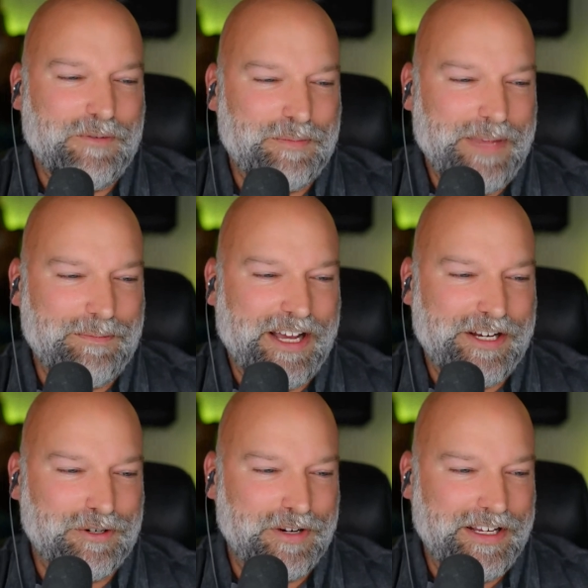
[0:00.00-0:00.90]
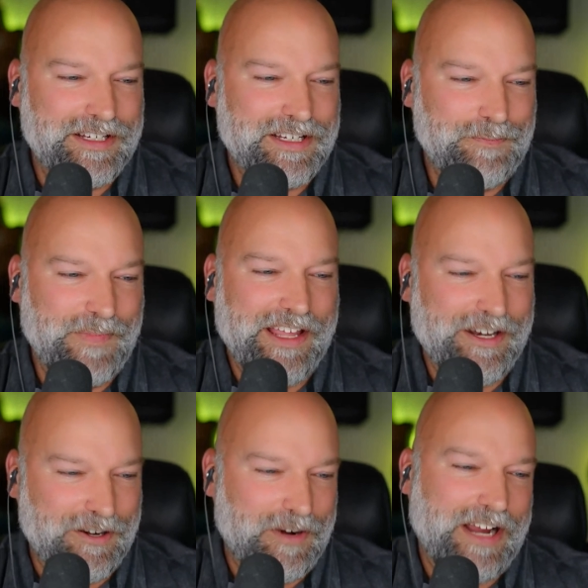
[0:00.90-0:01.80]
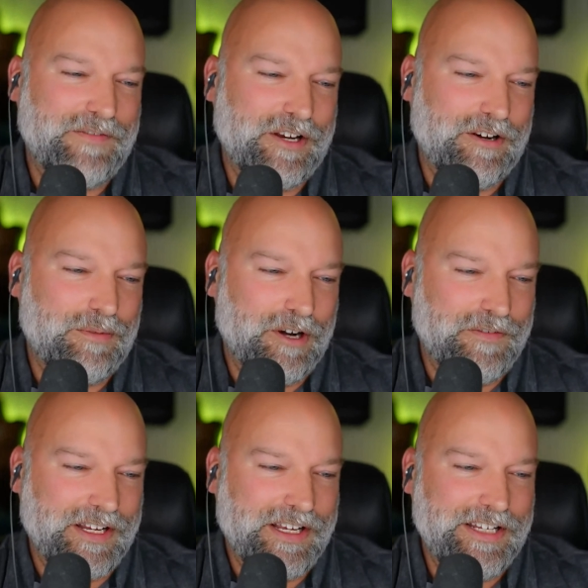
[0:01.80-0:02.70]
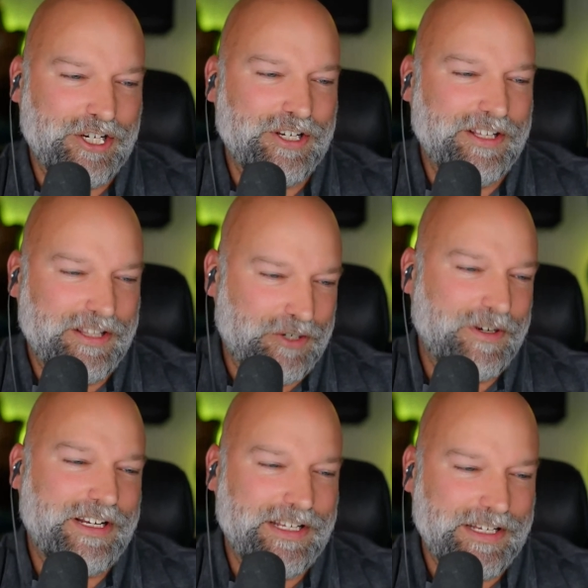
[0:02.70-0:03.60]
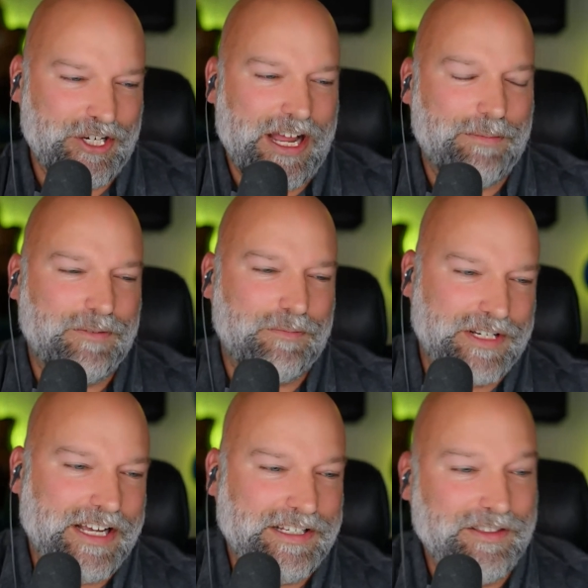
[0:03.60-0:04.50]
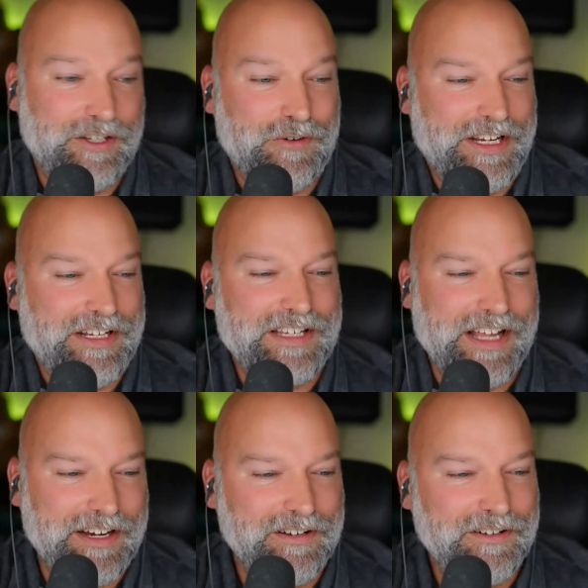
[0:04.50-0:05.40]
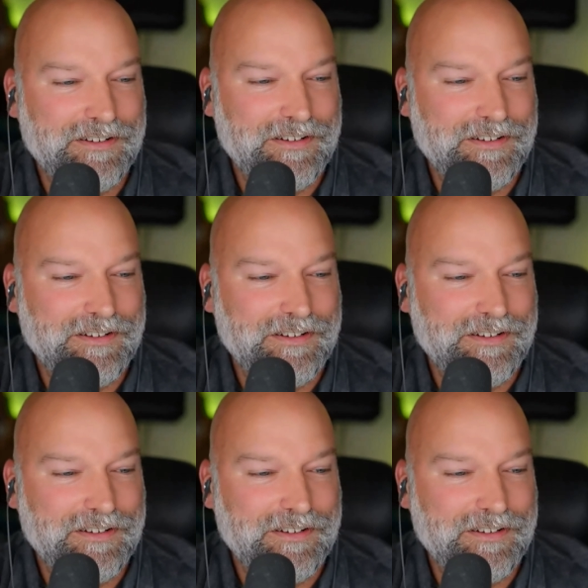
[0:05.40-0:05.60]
that was made by trees, and it arrived there in perfect condition, and the tree did its job in protecting the tree inside.